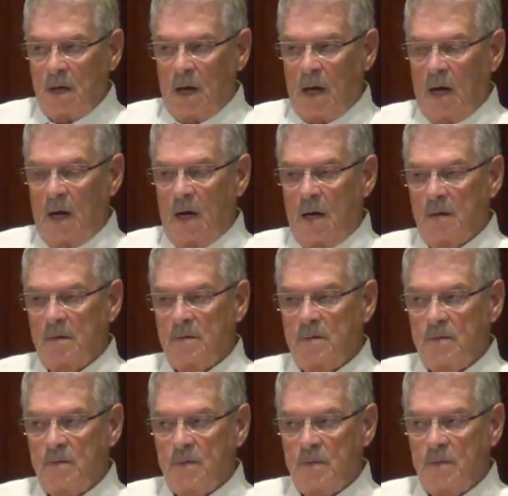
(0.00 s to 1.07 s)
uh,
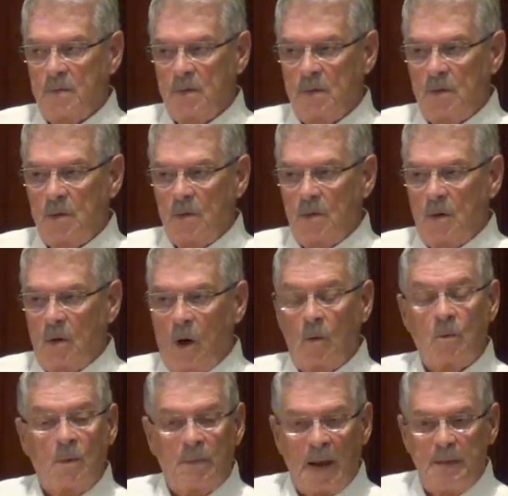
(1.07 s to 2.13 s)

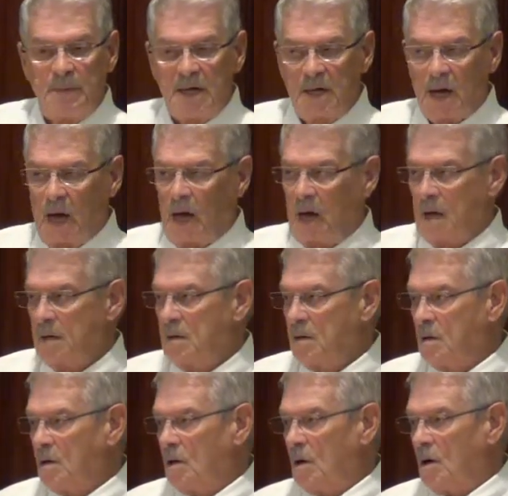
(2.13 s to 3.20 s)
or were blaming
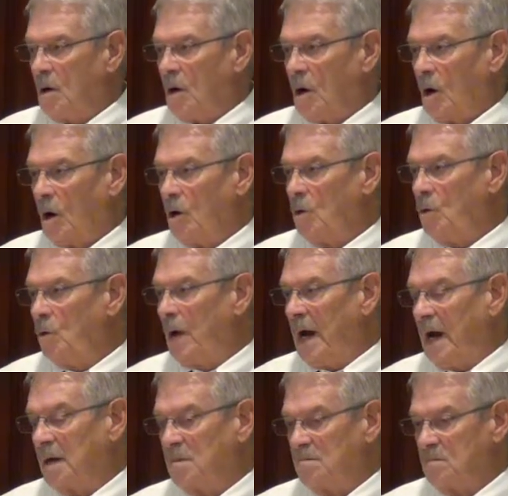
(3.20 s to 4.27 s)
God or who
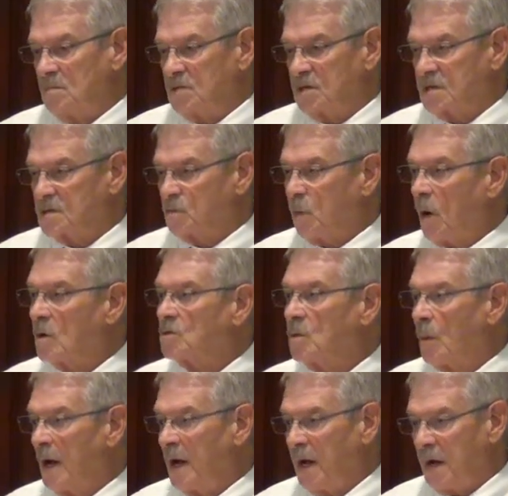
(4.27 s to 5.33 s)
had just walked
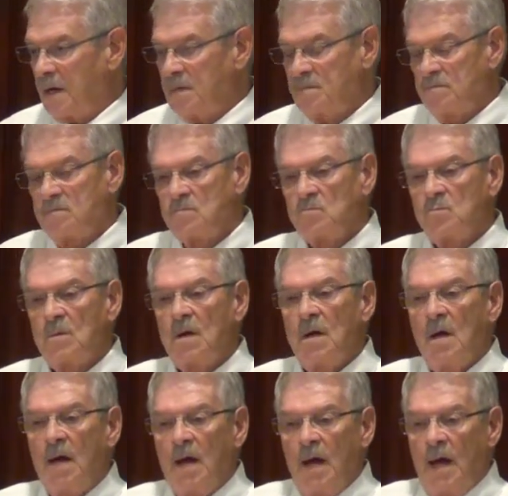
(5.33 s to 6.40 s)
away
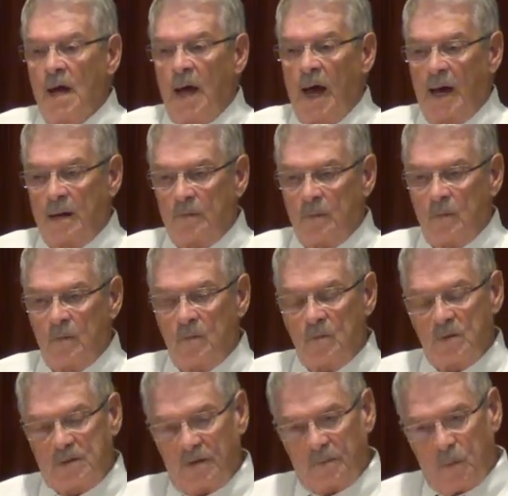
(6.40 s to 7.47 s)
had
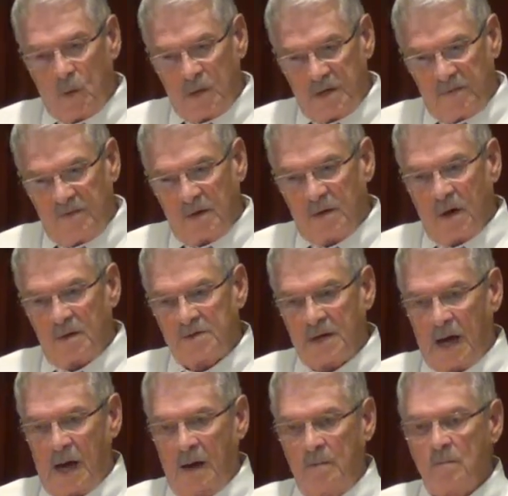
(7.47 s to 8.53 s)
a more difficult
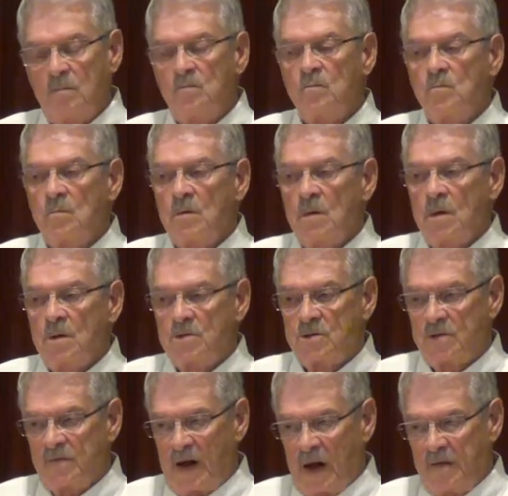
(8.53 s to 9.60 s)
time
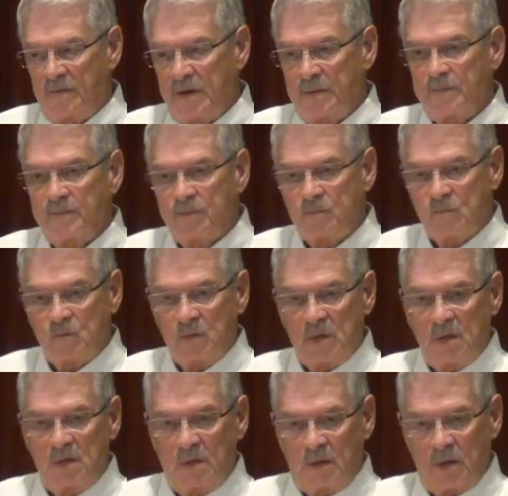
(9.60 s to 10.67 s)
surviving
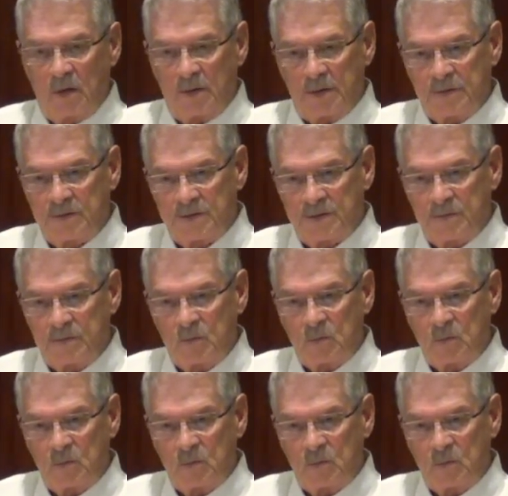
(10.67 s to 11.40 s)
their illness.